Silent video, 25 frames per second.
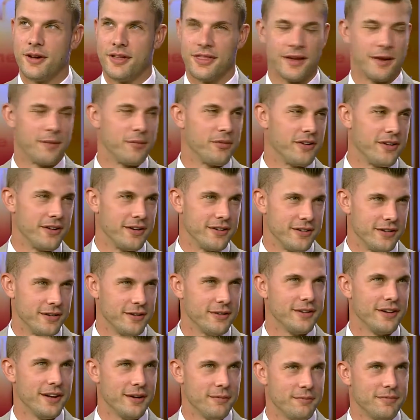I think I'm 32,
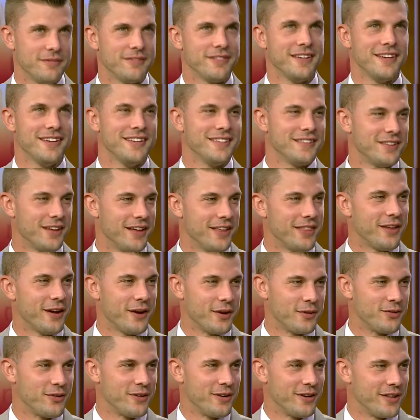So I thought it
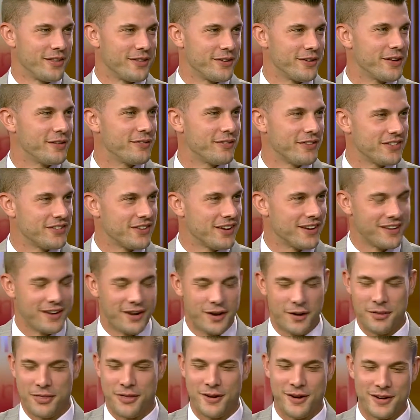was 33 the first time.
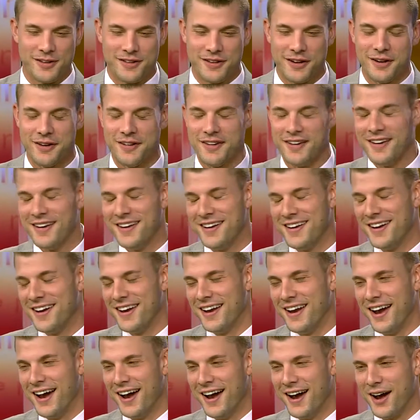No,
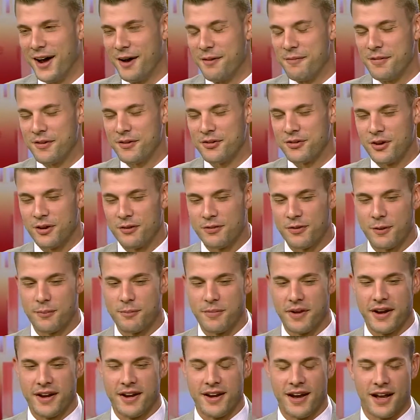32. So for
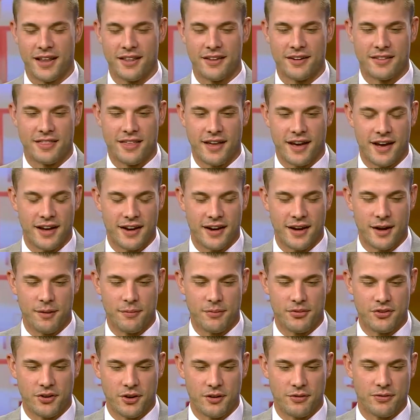me, I looked that
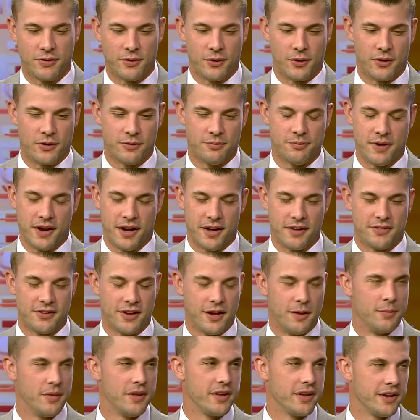up. So for,
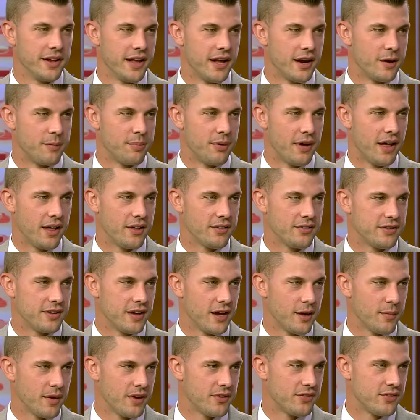say, $1 million policy
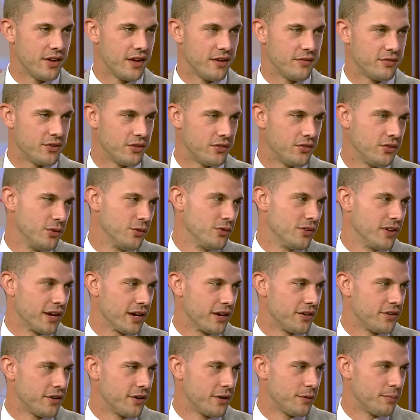on myself, just using
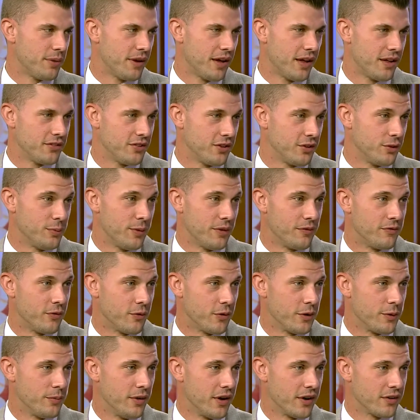like a term policy, it's about
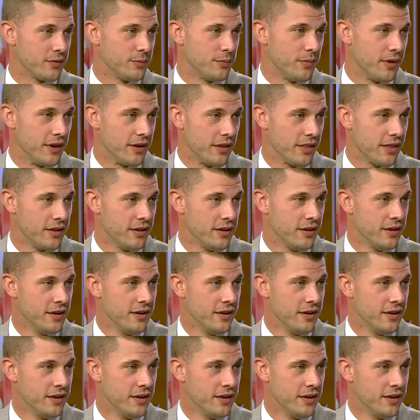$40 a month.